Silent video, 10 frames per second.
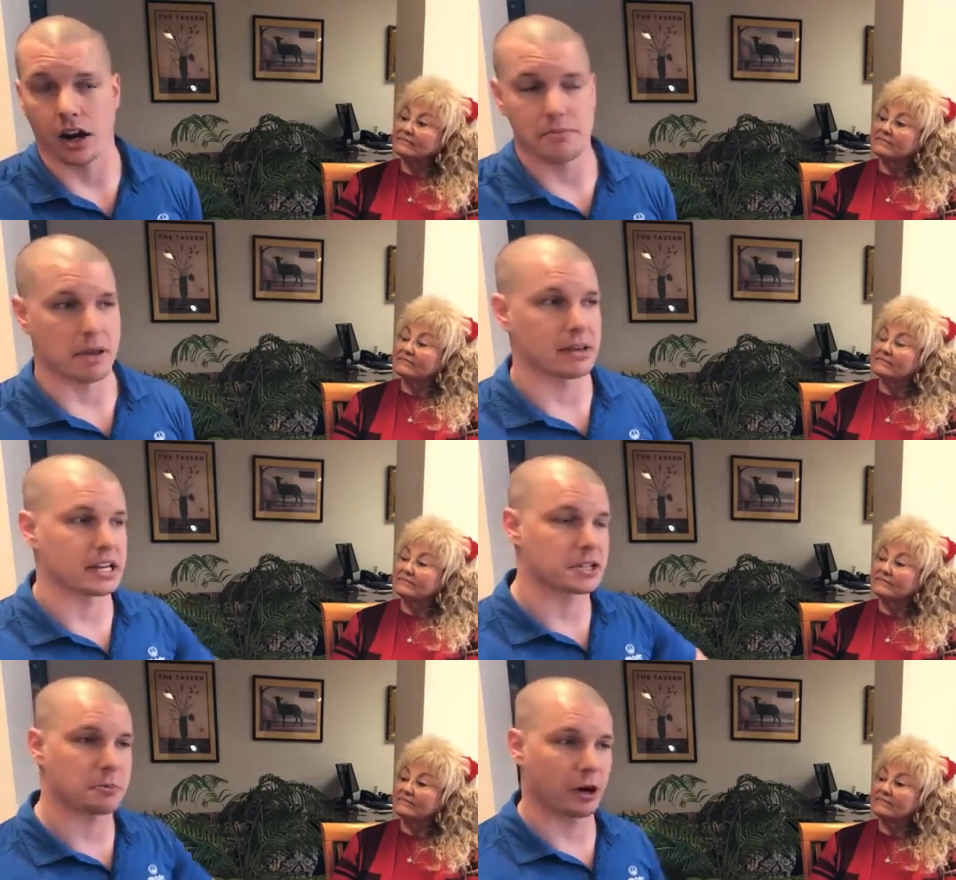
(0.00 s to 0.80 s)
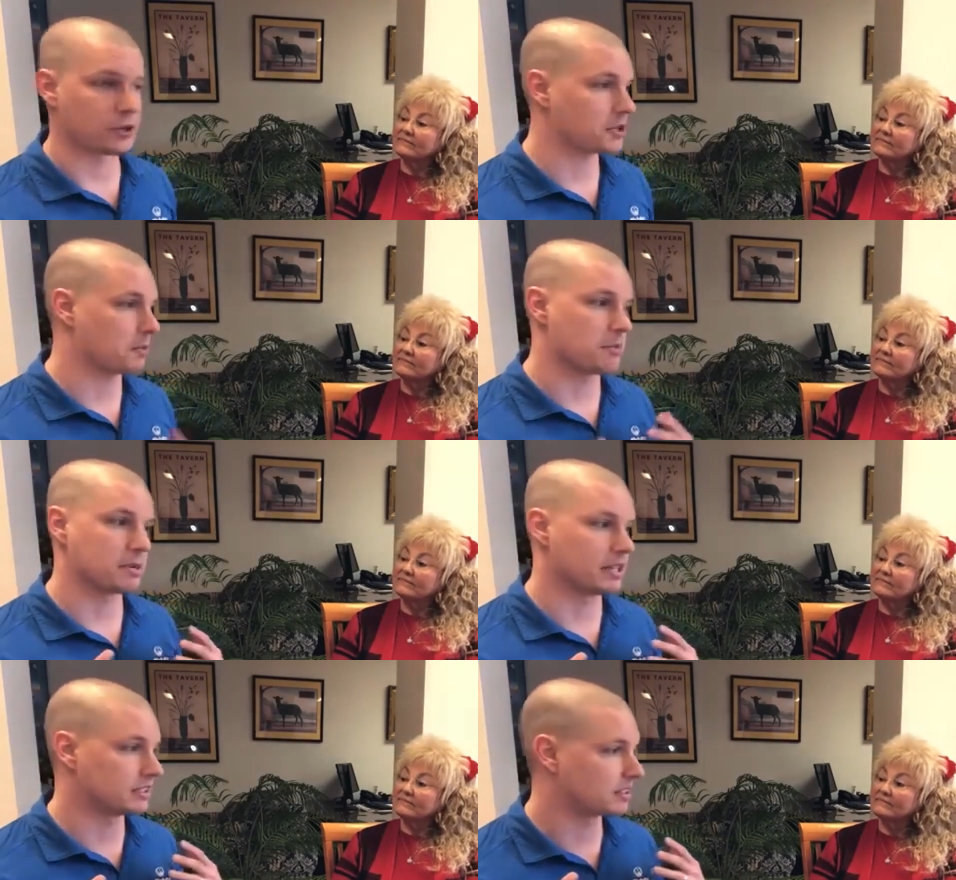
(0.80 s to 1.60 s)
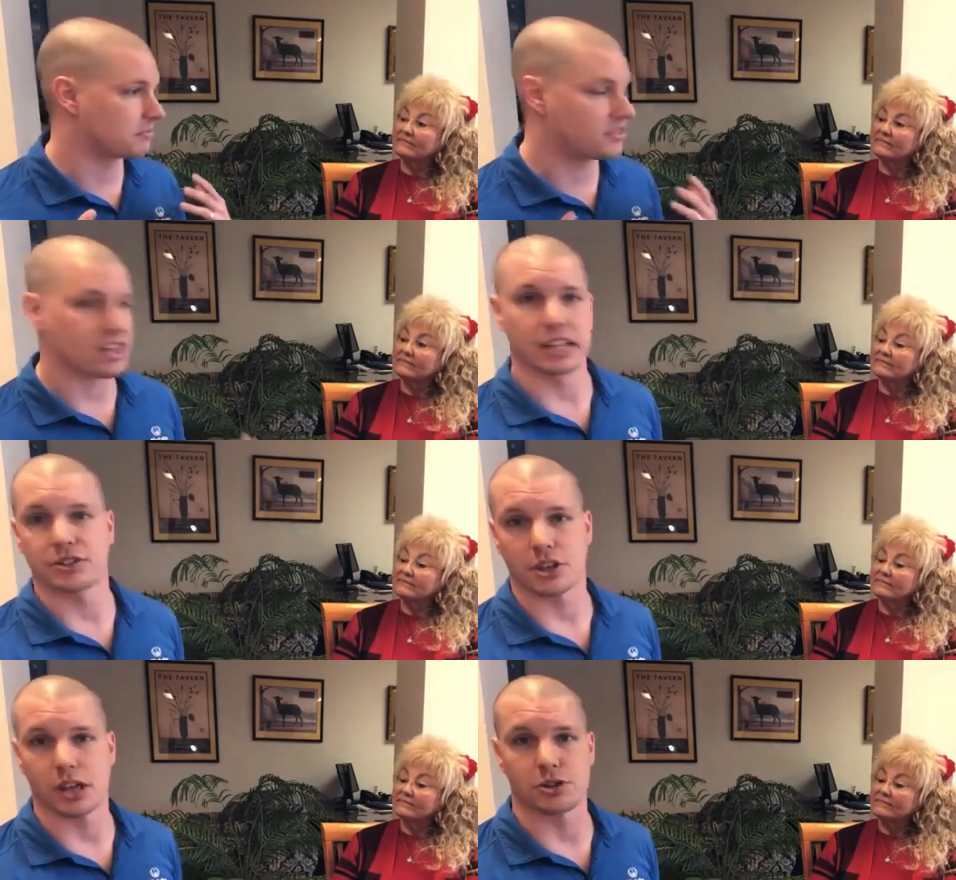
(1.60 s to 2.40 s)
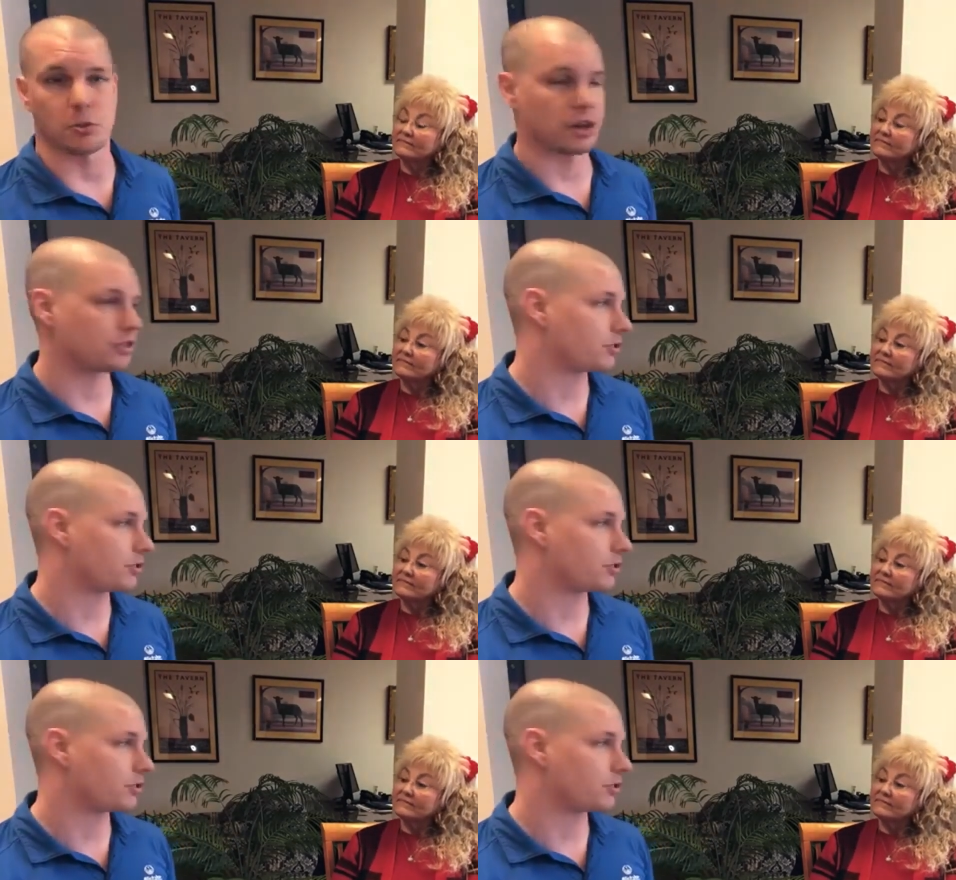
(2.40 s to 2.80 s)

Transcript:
Speaker 1: It might be an experience, it might be some things that you went